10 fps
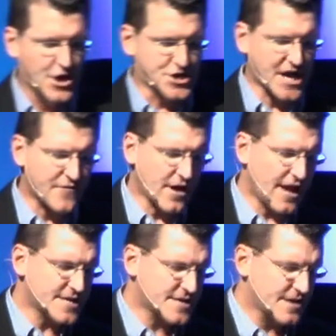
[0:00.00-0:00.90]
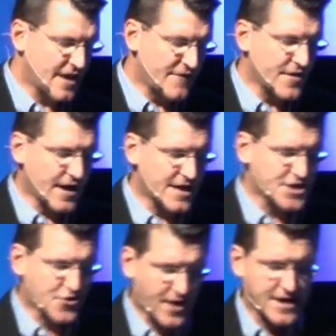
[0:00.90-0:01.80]
She nevertheless, nevertheless
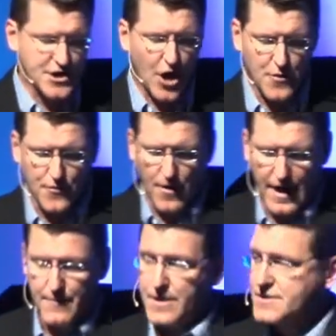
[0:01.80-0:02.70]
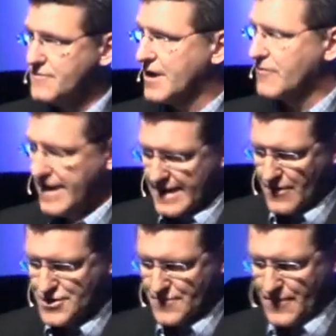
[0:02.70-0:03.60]
agreed to go with Ryan. What great
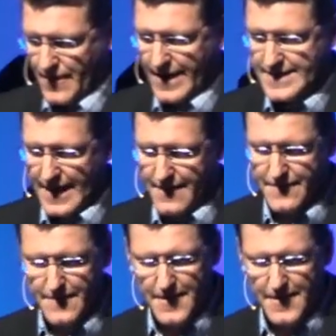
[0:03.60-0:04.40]
leadership in Ryan's life.